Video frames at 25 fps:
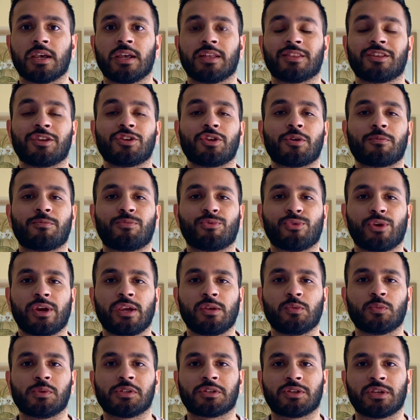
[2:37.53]
then your
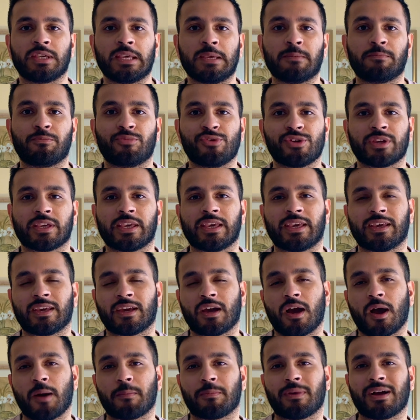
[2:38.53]
brain will keep bringing
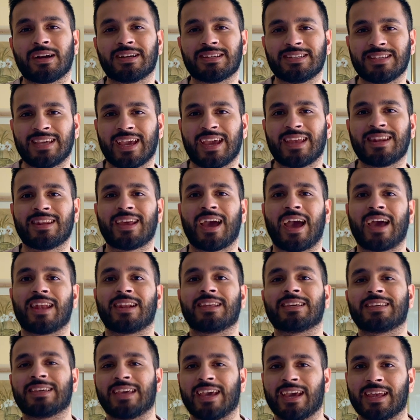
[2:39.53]
it up again and
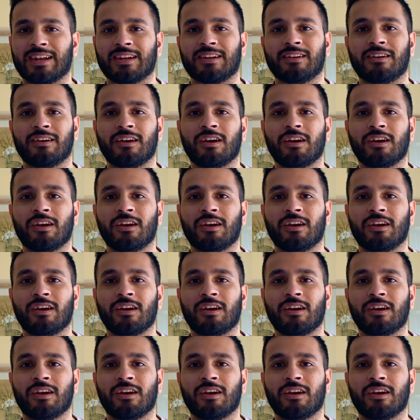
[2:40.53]
again.